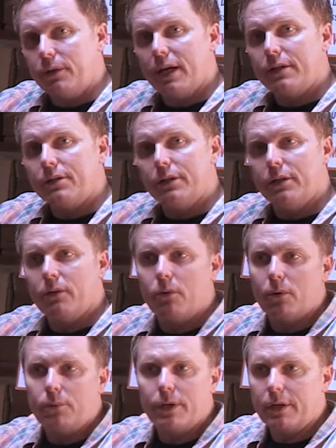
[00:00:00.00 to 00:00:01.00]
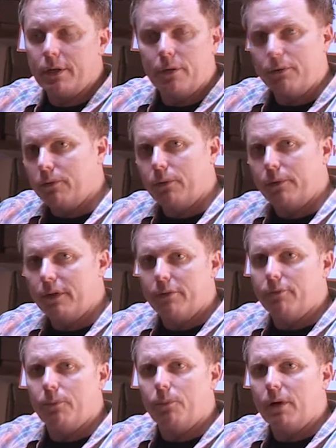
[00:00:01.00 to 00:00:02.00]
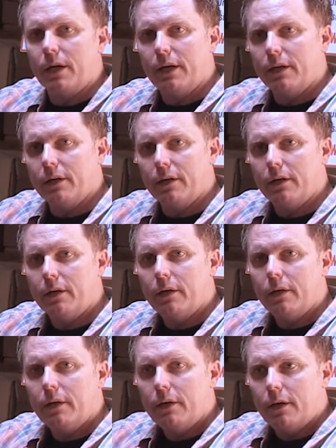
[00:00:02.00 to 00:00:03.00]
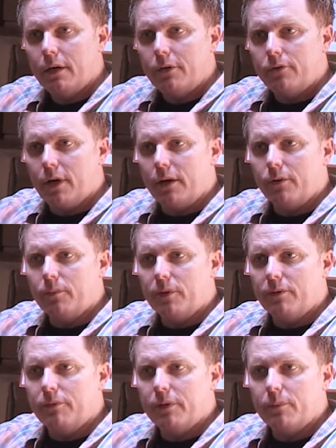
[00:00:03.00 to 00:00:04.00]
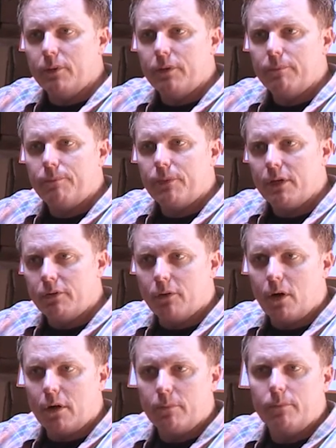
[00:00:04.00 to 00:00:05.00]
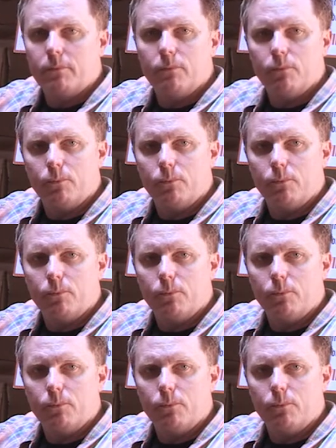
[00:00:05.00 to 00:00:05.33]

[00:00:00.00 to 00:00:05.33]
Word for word: next year, or we can go a totally different way and Tried them differently. But it's autumn.